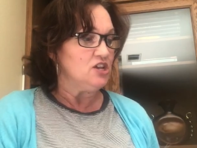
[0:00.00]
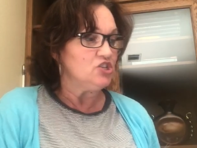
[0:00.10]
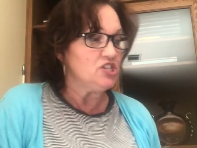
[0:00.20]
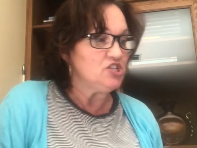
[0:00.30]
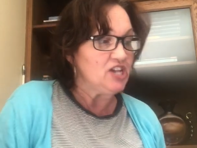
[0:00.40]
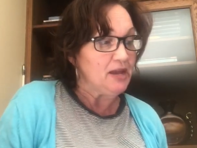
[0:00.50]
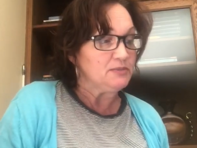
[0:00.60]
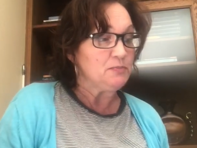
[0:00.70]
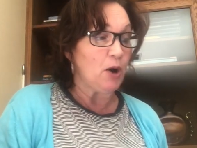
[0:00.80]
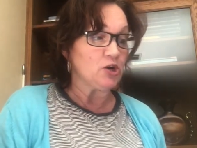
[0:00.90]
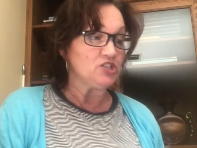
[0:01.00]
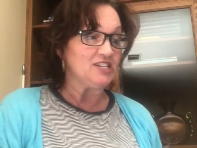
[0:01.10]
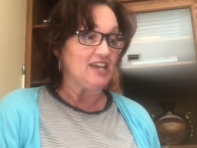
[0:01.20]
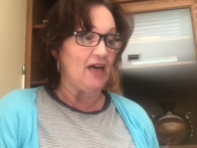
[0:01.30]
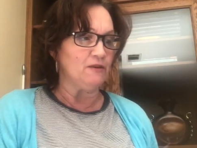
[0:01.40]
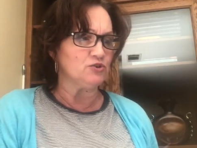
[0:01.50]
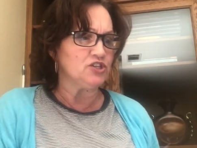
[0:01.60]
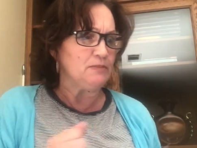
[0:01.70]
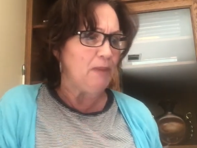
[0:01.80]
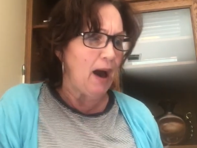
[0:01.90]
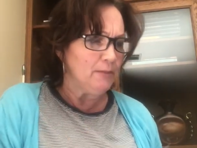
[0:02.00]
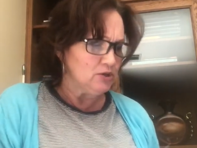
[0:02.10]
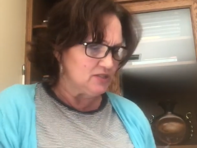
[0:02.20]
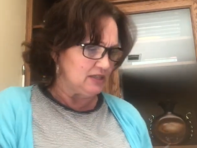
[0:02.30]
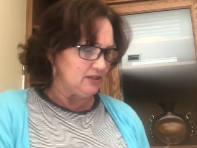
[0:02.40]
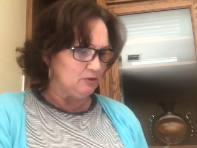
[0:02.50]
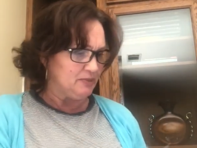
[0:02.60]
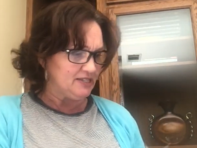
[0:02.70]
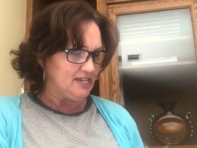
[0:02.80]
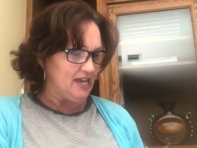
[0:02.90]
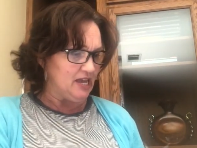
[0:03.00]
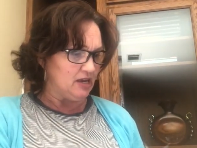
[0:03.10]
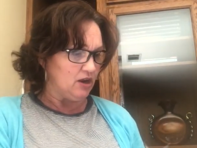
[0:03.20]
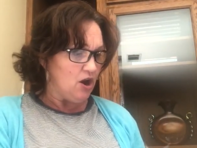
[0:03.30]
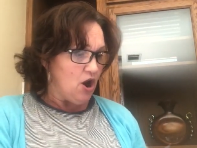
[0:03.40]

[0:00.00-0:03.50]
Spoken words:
She jams parts together. She pummels the little bits in.